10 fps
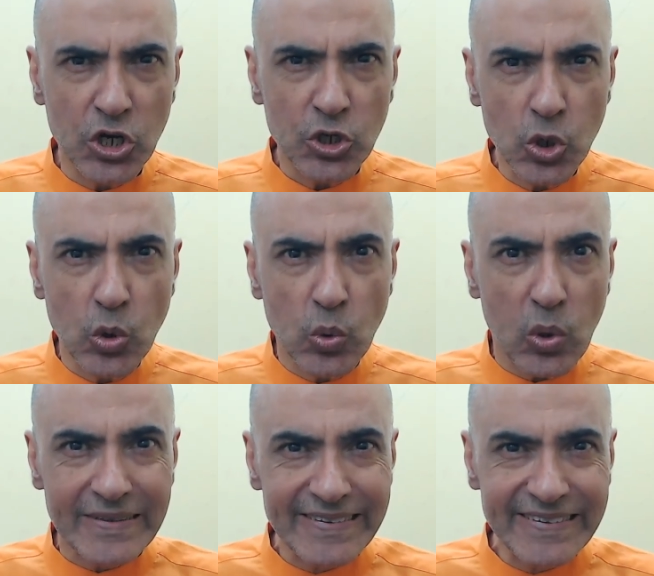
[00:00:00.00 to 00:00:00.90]
to
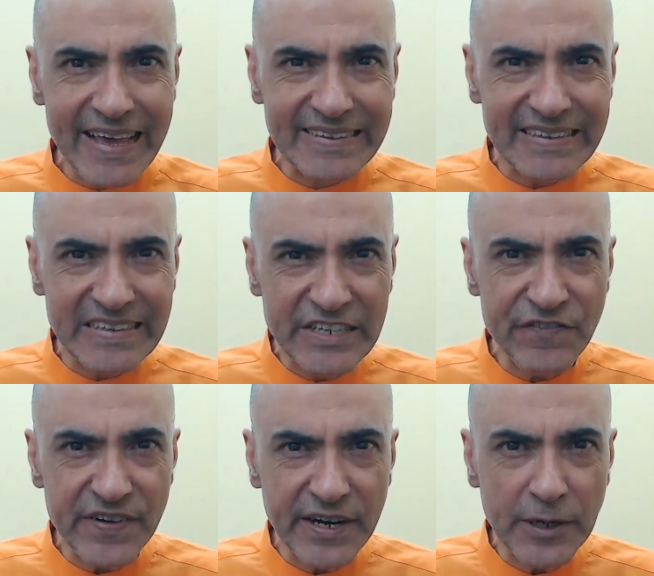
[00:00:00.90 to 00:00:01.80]
6
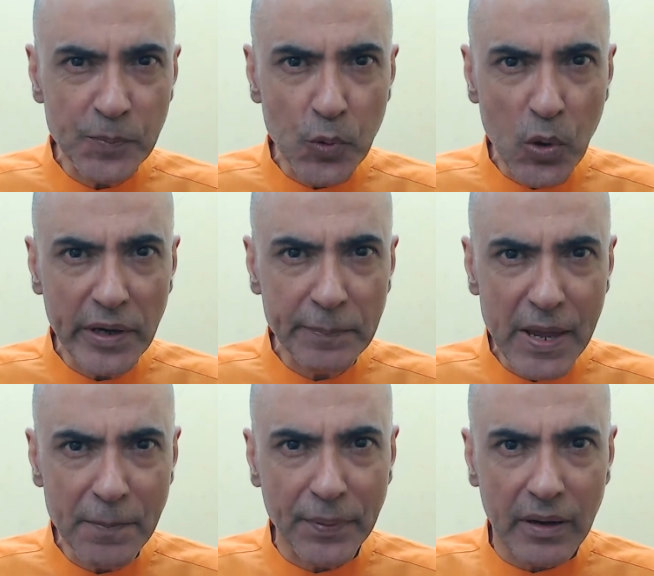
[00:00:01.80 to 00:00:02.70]
different poor
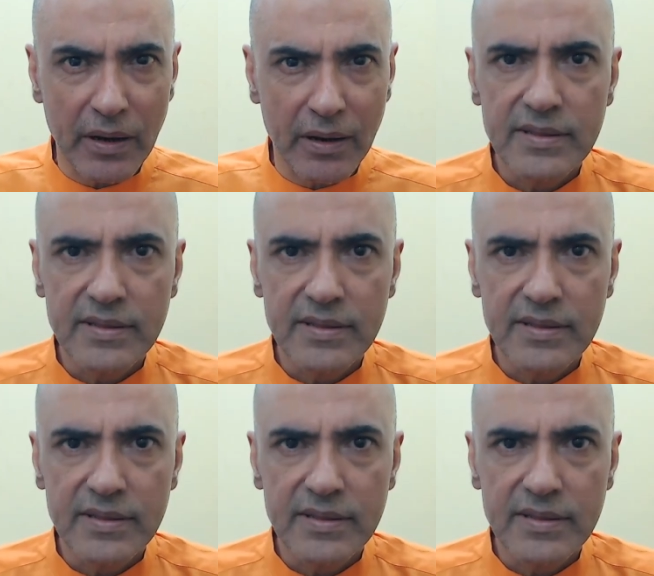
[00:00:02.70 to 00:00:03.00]
people.